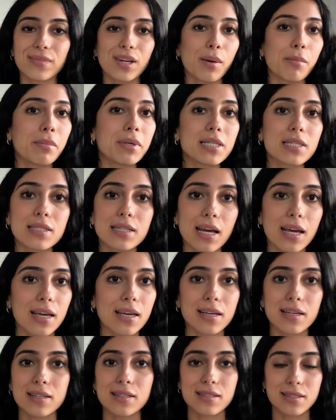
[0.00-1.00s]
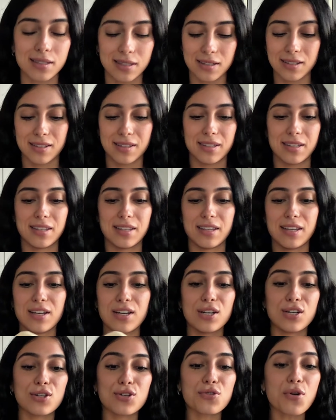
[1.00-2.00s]
Mistakes,
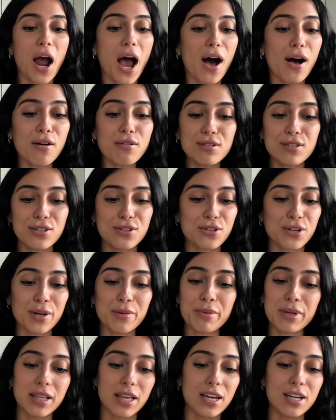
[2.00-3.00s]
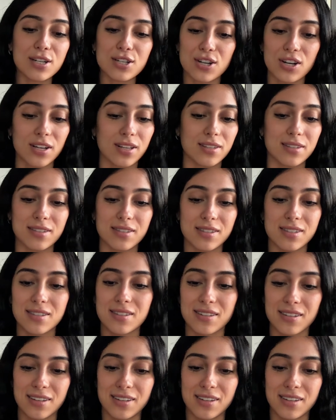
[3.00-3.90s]
trials and tribulations.